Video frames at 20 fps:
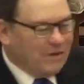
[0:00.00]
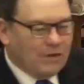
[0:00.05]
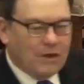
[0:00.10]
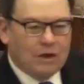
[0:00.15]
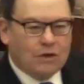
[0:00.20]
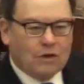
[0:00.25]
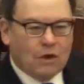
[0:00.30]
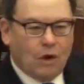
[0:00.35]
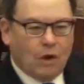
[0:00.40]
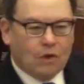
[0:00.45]

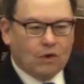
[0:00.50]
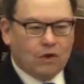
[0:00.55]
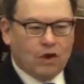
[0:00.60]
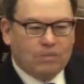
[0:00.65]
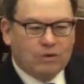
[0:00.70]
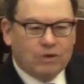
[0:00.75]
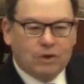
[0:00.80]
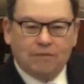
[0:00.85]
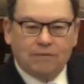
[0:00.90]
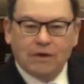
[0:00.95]
They talk to
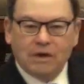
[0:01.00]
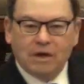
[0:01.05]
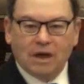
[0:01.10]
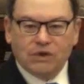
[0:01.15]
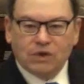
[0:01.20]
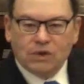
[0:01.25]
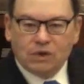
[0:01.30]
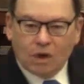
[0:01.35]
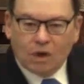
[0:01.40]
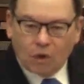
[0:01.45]
him as if he
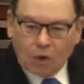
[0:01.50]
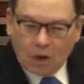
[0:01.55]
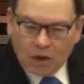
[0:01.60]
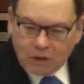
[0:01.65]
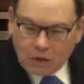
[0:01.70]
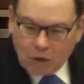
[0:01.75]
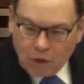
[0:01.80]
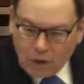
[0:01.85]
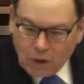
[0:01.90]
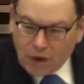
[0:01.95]
doesn't know
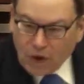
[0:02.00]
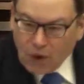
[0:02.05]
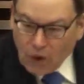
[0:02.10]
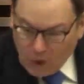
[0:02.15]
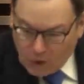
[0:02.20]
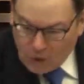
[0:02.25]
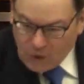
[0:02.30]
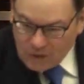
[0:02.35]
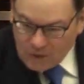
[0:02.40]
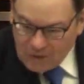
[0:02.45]
what's going
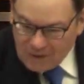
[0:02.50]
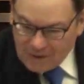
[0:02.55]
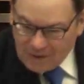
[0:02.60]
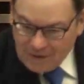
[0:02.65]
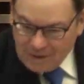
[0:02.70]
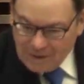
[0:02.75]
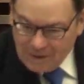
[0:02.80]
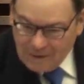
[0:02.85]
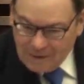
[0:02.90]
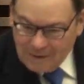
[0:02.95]
on.
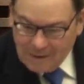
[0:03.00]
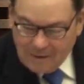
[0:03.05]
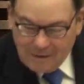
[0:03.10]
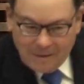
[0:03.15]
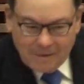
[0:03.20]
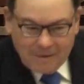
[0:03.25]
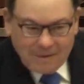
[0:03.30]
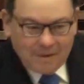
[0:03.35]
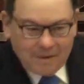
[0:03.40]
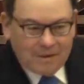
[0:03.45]

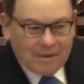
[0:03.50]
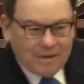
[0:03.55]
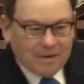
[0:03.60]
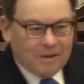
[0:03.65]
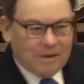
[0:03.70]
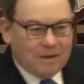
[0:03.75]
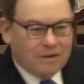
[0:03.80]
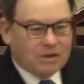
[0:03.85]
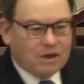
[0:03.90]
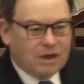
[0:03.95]

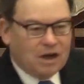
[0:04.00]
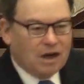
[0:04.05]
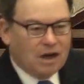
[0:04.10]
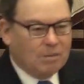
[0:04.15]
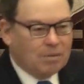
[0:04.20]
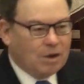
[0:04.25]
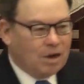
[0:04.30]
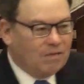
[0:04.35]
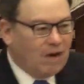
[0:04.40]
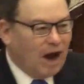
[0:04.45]
There's an
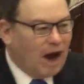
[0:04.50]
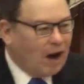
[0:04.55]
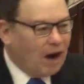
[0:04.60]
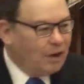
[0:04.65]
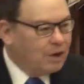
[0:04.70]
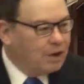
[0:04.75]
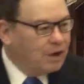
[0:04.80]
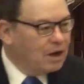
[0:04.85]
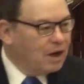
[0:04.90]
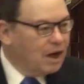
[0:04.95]
element of
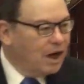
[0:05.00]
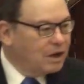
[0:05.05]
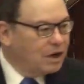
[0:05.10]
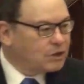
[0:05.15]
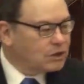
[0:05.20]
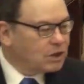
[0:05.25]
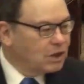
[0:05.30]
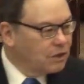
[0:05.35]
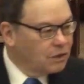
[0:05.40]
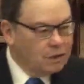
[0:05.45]
irony in
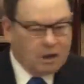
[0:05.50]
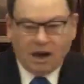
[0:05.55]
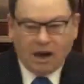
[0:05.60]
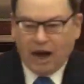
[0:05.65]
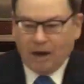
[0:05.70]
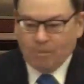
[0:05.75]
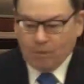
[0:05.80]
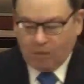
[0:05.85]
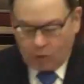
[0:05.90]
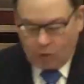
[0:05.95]
asking the
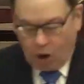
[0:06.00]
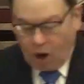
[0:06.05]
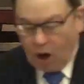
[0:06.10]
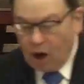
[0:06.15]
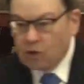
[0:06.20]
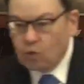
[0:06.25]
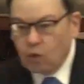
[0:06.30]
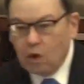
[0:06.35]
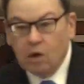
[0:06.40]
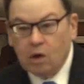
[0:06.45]
Lamb of
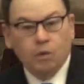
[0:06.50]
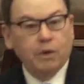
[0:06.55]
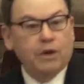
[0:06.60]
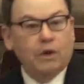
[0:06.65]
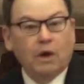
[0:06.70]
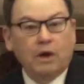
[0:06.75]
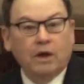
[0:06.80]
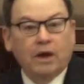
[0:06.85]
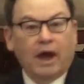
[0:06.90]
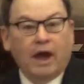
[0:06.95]
God, where are we
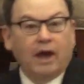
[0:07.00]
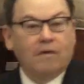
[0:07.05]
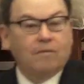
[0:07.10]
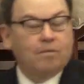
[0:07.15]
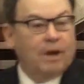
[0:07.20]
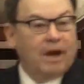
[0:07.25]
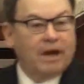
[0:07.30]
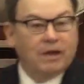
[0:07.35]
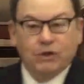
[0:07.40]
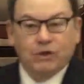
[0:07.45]
going to have
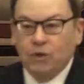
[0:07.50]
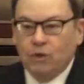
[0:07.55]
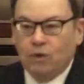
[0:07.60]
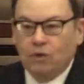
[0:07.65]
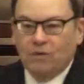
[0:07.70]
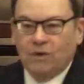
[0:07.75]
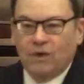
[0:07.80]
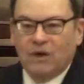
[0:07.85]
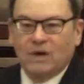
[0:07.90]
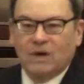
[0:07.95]

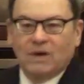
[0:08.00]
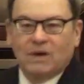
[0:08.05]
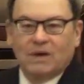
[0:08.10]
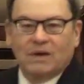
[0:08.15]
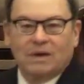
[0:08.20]
Passover?